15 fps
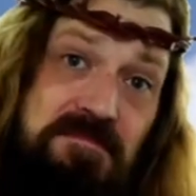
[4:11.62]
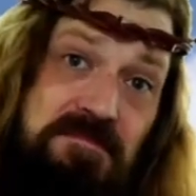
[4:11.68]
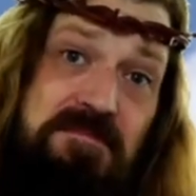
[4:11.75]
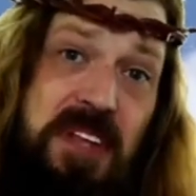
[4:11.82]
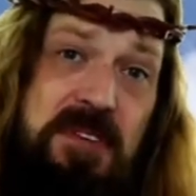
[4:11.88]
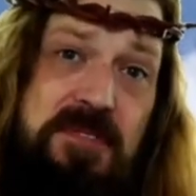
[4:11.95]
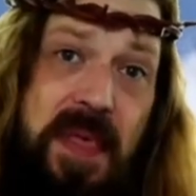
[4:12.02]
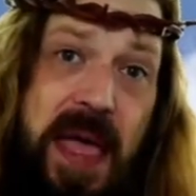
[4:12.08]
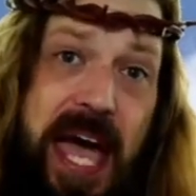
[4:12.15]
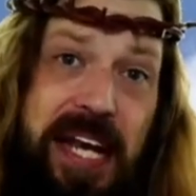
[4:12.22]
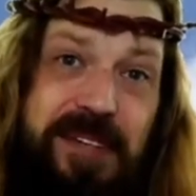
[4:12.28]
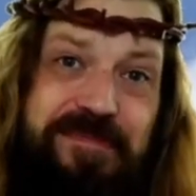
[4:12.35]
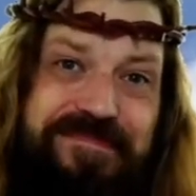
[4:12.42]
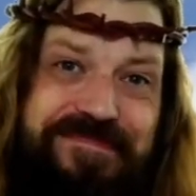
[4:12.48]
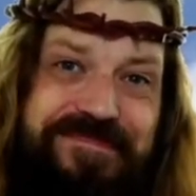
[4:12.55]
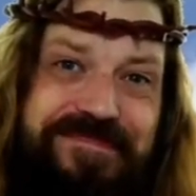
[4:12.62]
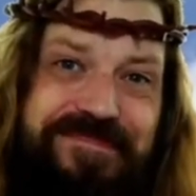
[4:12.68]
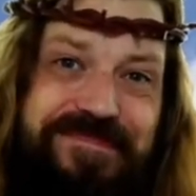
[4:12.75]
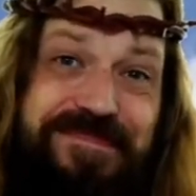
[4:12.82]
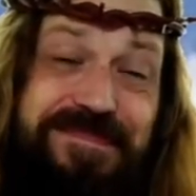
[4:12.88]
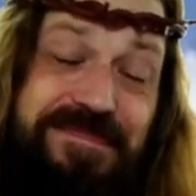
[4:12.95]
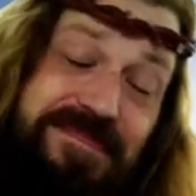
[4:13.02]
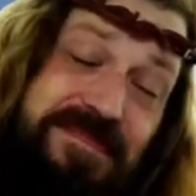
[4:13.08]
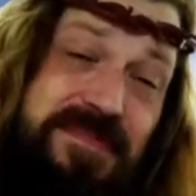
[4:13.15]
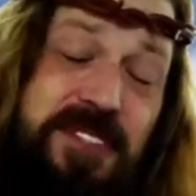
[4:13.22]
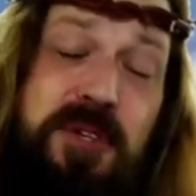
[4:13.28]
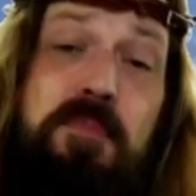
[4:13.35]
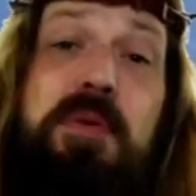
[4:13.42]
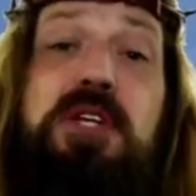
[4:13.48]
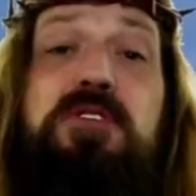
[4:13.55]
there's that.
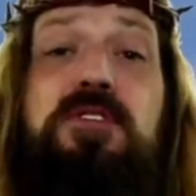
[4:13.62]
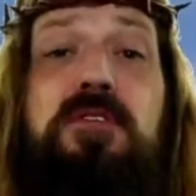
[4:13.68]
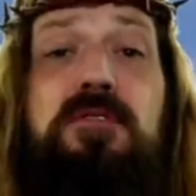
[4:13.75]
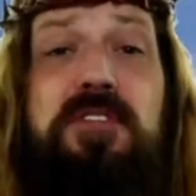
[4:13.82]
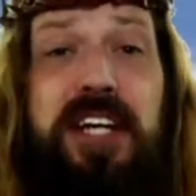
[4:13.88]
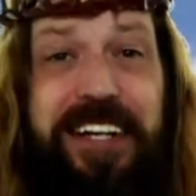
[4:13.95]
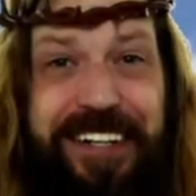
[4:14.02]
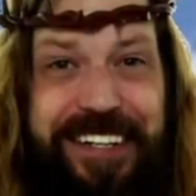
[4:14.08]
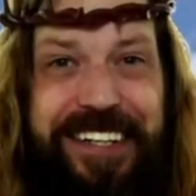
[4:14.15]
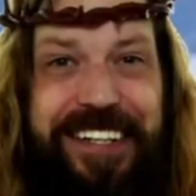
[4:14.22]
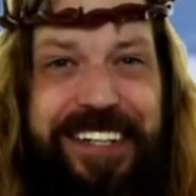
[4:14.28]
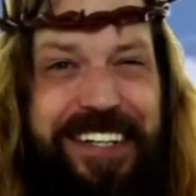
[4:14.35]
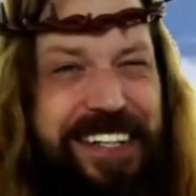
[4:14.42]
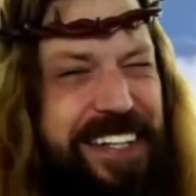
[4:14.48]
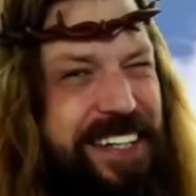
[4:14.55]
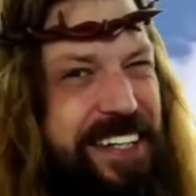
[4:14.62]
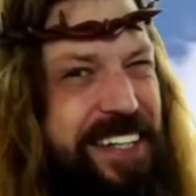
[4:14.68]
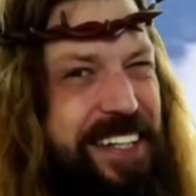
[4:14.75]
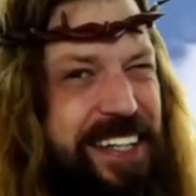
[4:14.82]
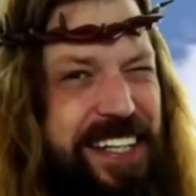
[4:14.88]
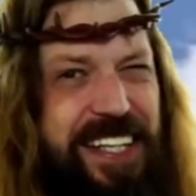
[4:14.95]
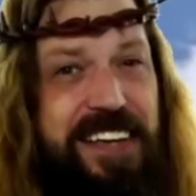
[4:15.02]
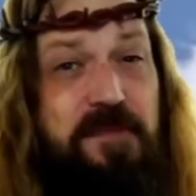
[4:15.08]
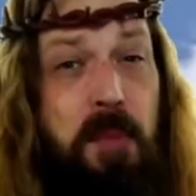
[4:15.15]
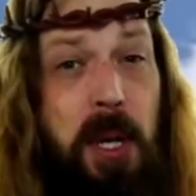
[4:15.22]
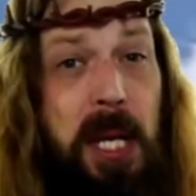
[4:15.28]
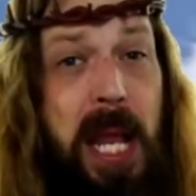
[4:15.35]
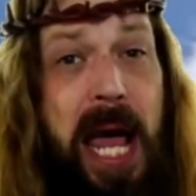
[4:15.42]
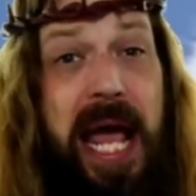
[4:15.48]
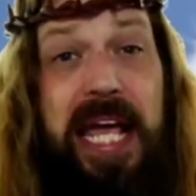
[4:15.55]
So be sure to give them a
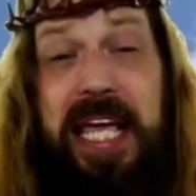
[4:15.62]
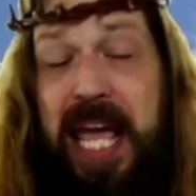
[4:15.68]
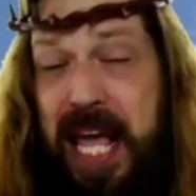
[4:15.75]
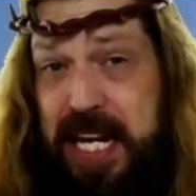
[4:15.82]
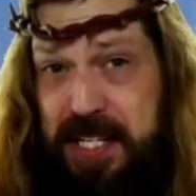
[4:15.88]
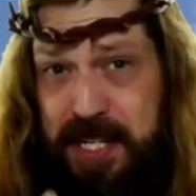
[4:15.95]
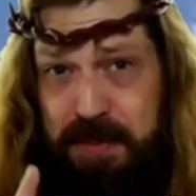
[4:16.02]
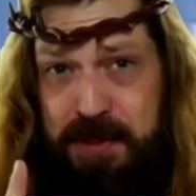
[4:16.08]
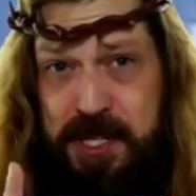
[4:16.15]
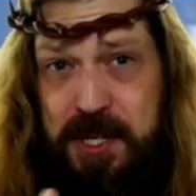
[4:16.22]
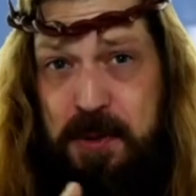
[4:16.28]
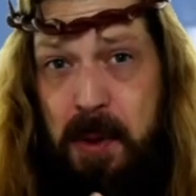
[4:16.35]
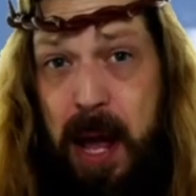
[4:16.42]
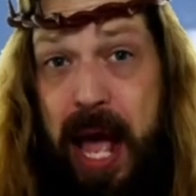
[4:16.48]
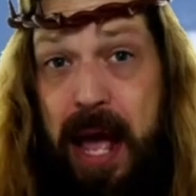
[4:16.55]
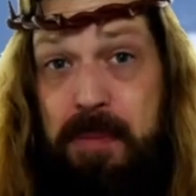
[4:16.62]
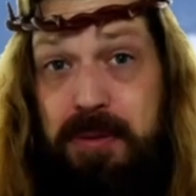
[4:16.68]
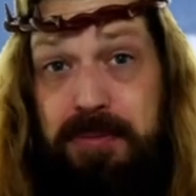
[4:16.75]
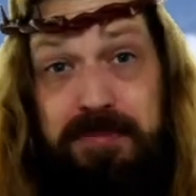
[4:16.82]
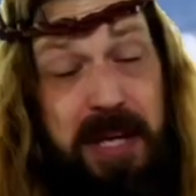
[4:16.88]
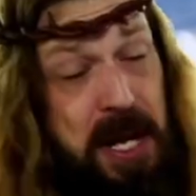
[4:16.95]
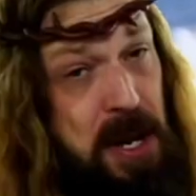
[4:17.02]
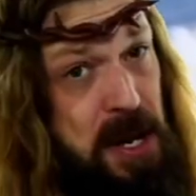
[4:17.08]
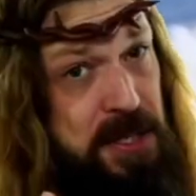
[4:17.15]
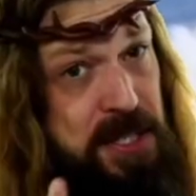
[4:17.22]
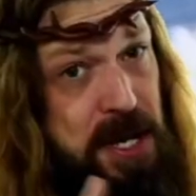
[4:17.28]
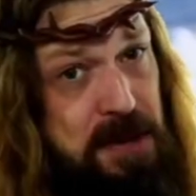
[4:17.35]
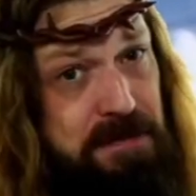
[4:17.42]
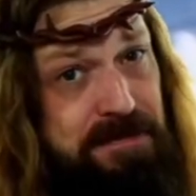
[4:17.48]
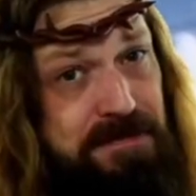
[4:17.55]
like and subscribe. And
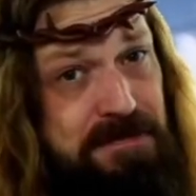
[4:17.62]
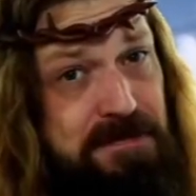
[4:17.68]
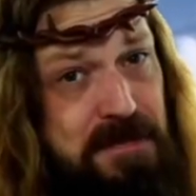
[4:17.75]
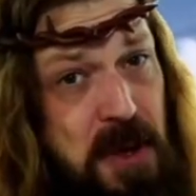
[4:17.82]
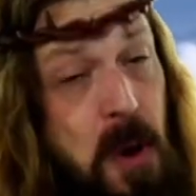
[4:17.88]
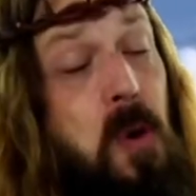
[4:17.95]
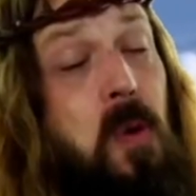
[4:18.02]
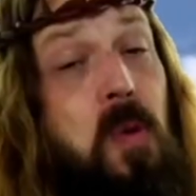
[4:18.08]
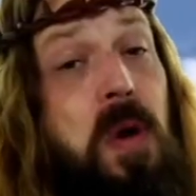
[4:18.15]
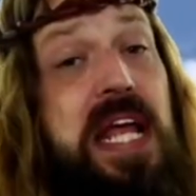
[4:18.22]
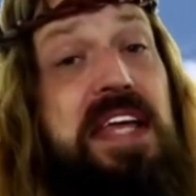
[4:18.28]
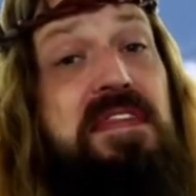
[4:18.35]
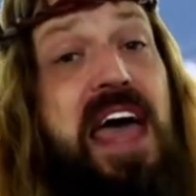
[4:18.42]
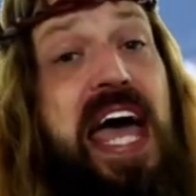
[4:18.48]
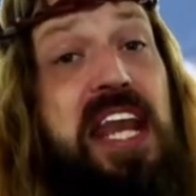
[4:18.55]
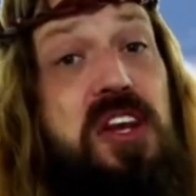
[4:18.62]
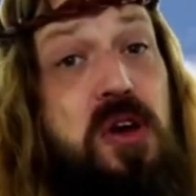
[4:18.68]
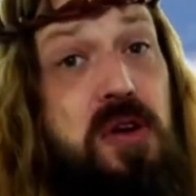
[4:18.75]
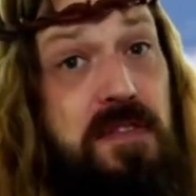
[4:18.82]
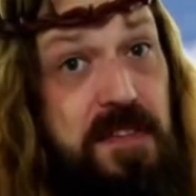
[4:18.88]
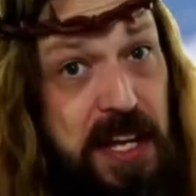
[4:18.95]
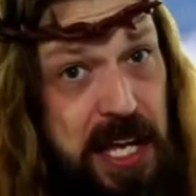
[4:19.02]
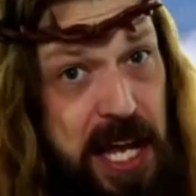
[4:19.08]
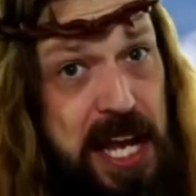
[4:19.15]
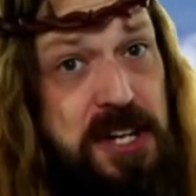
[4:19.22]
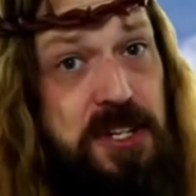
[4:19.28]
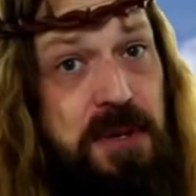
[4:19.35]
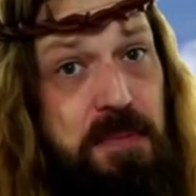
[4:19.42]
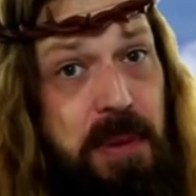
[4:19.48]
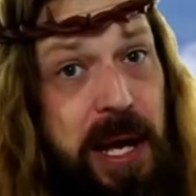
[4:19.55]
also, ring that
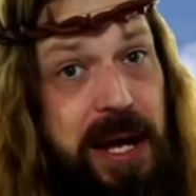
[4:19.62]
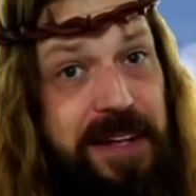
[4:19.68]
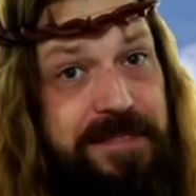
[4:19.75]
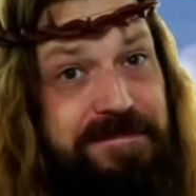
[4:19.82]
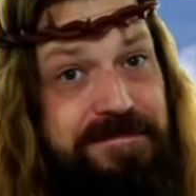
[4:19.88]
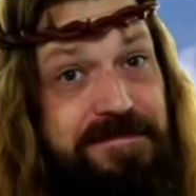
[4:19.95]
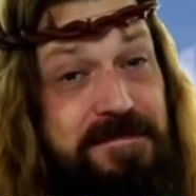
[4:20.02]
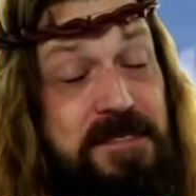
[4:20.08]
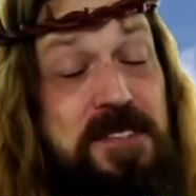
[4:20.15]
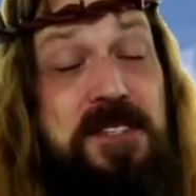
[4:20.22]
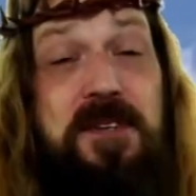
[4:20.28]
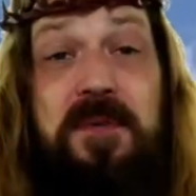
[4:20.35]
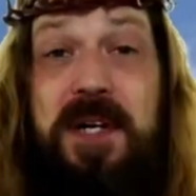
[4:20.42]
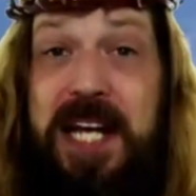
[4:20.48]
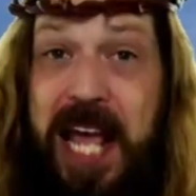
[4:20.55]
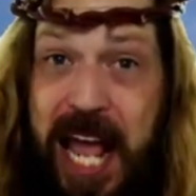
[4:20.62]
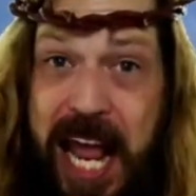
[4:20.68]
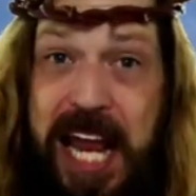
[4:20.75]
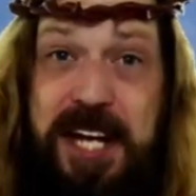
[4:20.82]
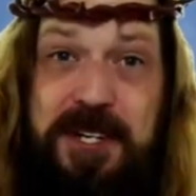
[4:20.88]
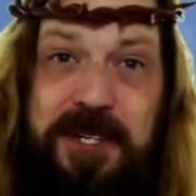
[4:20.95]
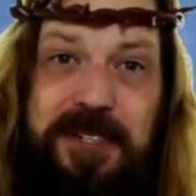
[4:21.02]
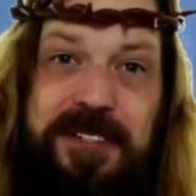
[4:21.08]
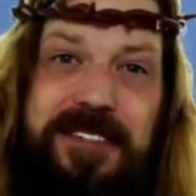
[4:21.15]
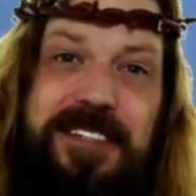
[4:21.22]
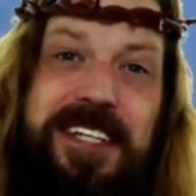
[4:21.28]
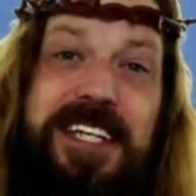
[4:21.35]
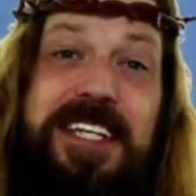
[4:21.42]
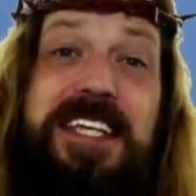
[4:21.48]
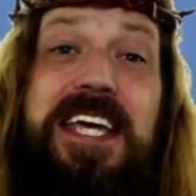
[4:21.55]
notification bell so an angel
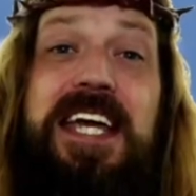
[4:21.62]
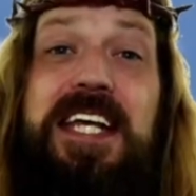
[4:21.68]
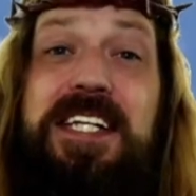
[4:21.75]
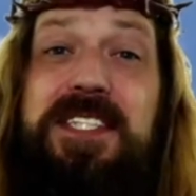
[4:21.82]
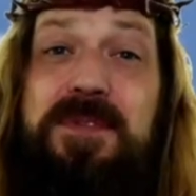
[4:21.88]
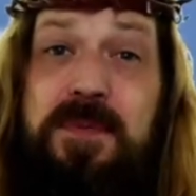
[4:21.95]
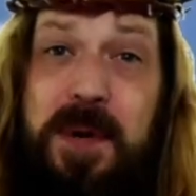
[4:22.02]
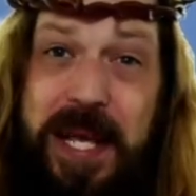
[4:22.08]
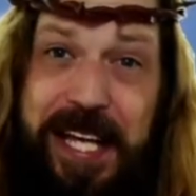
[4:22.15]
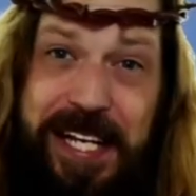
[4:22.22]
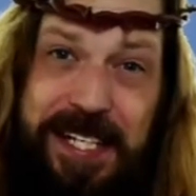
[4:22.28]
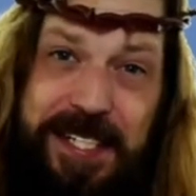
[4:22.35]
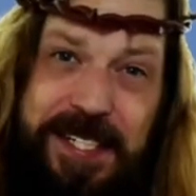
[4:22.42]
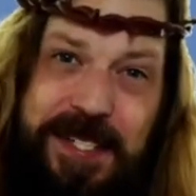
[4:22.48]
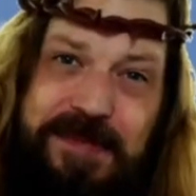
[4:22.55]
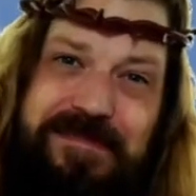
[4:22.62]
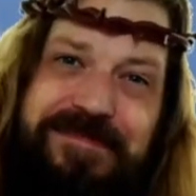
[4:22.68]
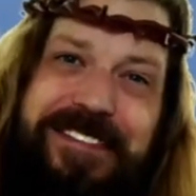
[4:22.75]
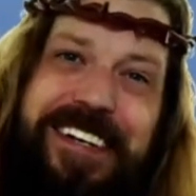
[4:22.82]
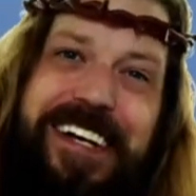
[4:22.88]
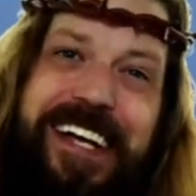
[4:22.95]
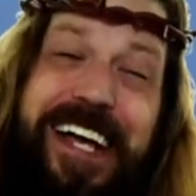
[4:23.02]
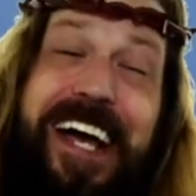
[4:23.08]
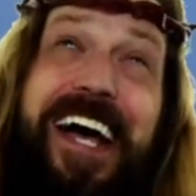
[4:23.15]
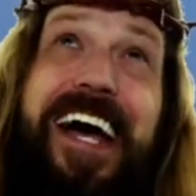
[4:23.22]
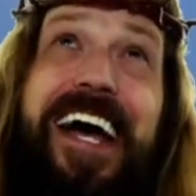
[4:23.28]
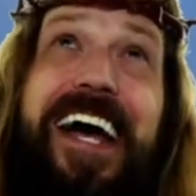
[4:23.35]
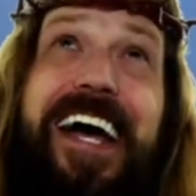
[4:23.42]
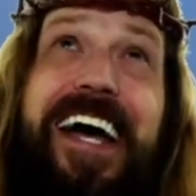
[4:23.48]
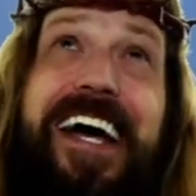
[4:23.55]
can get its wings.
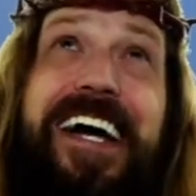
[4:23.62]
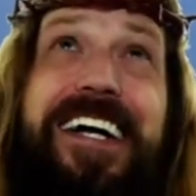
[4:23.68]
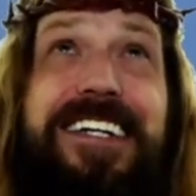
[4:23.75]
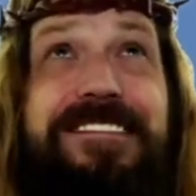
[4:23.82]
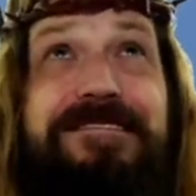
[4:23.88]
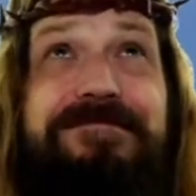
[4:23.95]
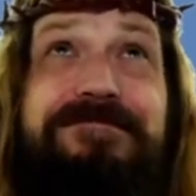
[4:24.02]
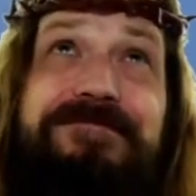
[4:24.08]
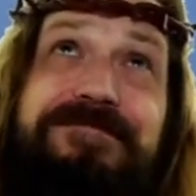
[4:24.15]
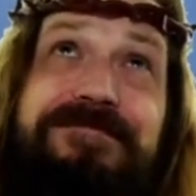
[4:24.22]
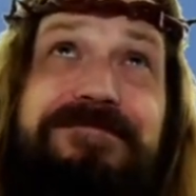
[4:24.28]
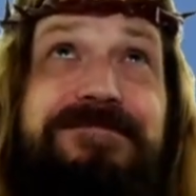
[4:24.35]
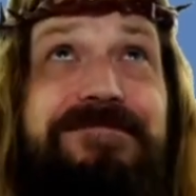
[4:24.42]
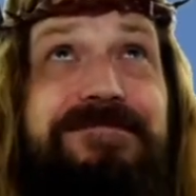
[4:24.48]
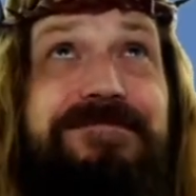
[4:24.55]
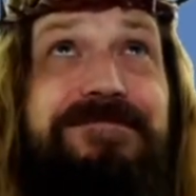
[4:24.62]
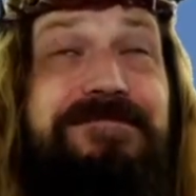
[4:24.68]
Hallelujah.